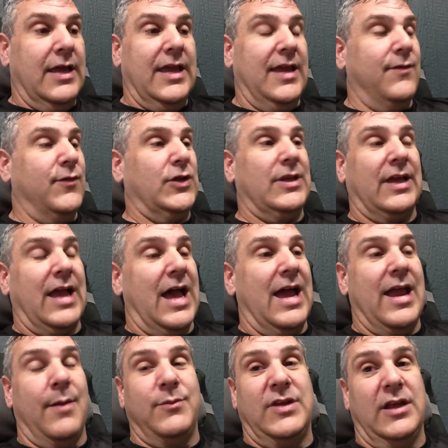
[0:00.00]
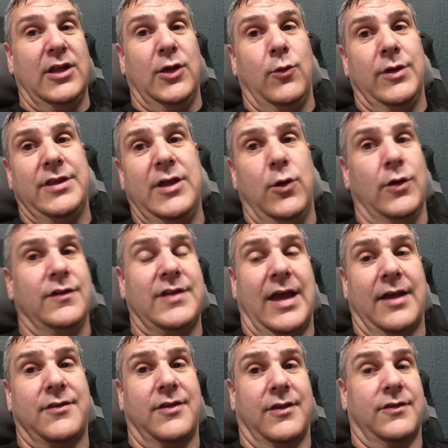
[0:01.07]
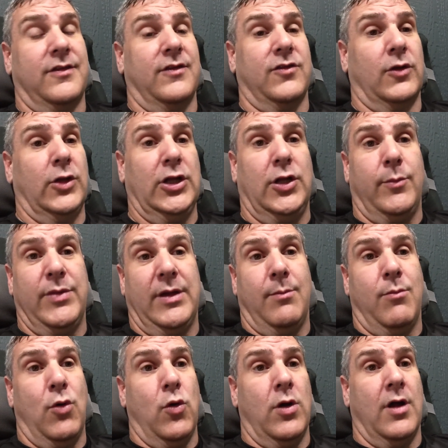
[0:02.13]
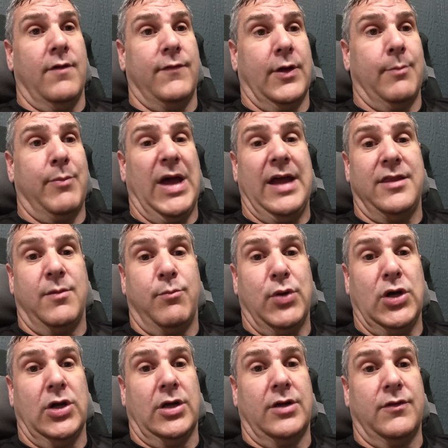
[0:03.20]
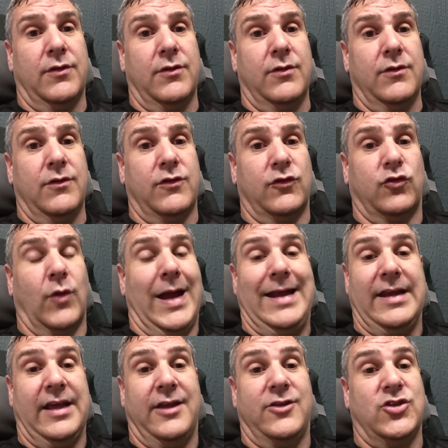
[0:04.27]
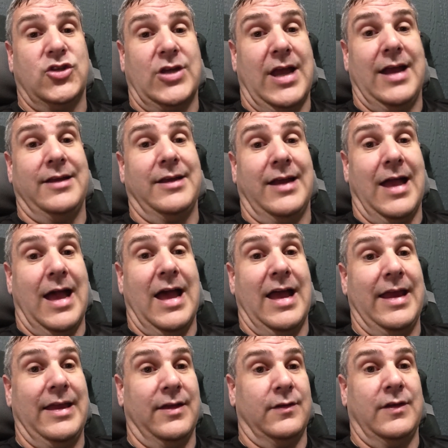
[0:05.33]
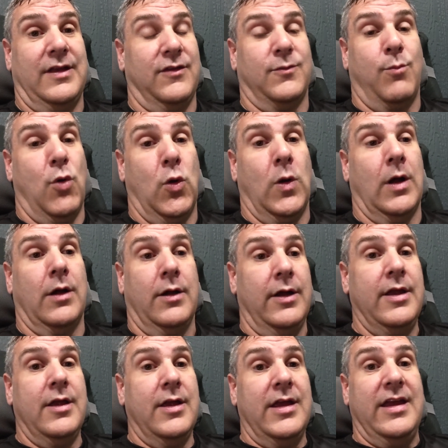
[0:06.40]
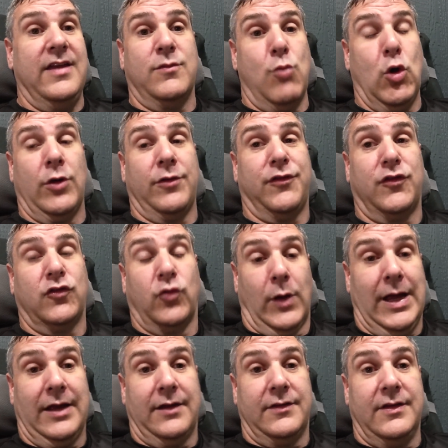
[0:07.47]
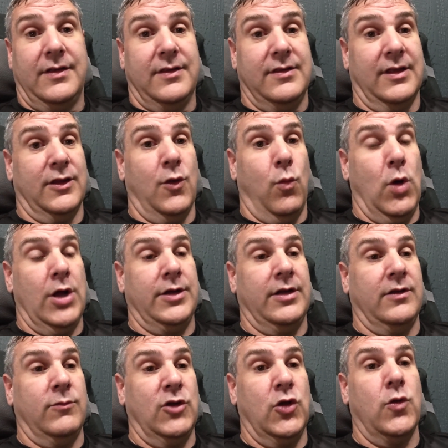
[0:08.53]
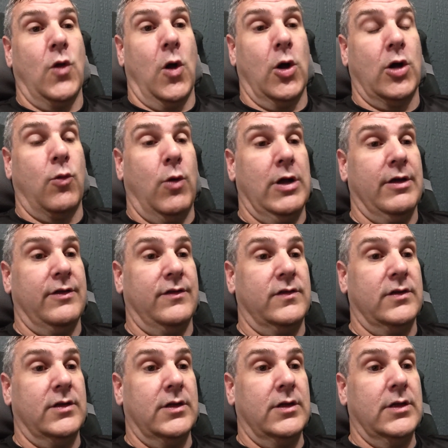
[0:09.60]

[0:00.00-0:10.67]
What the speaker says: even the guy I'm dealing with here in Texas is a little bit more of a by the book, straight edge kind of guy, and he's more strict than the one in New York was.